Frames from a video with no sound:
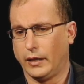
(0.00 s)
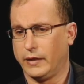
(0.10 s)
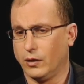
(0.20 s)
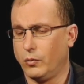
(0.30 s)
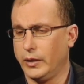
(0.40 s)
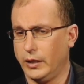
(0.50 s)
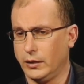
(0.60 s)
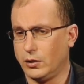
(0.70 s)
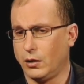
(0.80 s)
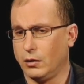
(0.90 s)
I think we
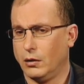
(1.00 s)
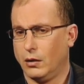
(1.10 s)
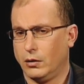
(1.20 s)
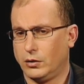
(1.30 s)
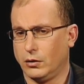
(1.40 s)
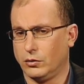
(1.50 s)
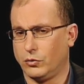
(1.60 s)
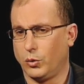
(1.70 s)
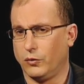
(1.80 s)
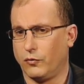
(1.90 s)
need to
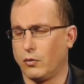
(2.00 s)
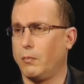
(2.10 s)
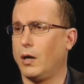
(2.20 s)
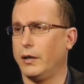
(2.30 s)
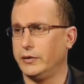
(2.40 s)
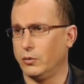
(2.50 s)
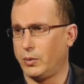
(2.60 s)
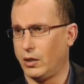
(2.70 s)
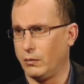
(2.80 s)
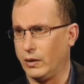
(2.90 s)
sort of remind
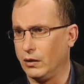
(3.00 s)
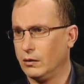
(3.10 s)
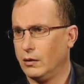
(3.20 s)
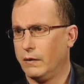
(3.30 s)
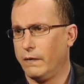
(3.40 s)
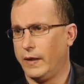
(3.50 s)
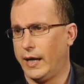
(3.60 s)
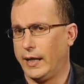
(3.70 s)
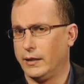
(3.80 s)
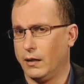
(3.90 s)
Obama
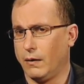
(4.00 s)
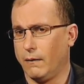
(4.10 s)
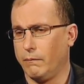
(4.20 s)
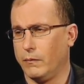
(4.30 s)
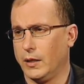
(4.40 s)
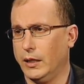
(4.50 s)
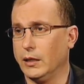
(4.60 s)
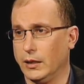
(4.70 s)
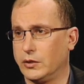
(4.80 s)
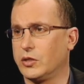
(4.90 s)
that he
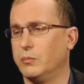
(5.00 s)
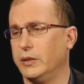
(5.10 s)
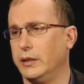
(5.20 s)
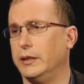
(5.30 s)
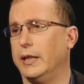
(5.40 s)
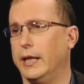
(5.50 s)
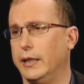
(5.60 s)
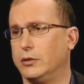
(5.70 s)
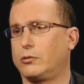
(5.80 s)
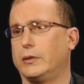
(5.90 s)
needs to be
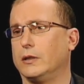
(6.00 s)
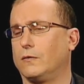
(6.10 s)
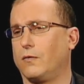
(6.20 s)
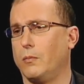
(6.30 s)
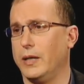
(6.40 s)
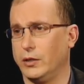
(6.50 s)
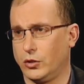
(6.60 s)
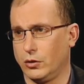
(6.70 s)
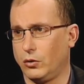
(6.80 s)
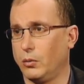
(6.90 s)
a
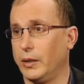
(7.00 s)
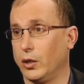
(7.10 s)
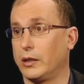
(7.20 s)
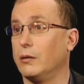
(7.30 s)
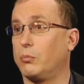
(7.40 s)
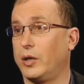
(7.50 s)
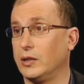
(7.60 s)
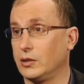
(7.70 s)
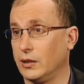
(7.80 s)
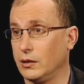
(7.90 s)
transformational American
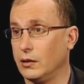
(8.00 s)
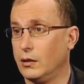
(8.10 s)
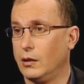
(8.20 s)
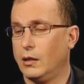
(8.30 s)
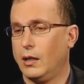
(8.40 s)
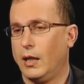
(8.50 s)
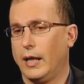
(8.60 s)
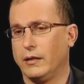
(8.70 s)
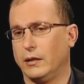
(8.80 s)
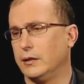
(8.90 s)
president,
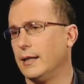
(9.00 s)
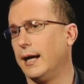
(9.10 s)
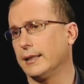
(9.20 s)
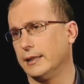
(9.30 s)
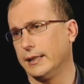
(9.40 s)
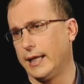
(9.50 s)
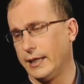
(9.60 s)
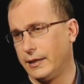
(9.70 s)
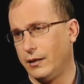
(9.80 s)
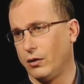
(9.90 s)
and that he's not going to
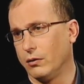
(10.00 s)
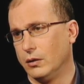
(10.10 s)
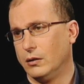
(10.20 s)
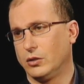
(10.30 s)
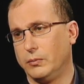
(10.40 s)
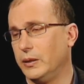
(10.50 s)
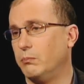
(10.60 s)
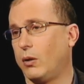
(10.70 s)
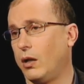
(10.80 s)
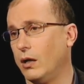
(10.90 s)
get there, to be
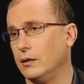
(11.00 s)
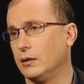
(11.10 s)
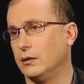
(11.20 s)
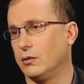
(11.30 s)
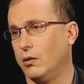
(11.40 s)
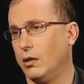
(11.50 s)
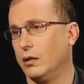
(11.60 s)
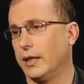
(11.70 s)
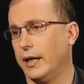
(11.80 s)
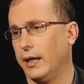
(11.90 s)
blunt, as
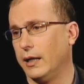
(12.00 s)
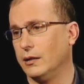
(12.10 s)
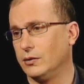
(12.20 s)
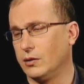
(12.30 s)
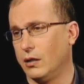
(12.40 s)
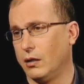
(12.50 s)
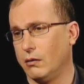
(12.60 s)
long as